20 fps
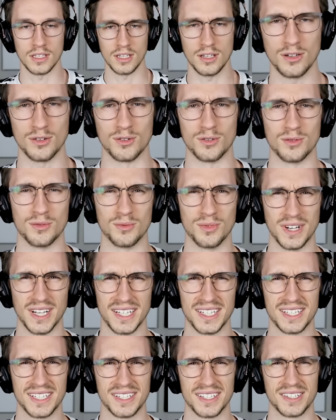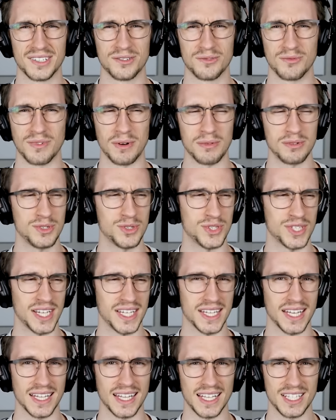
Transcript: Ew, what? Why would you say that?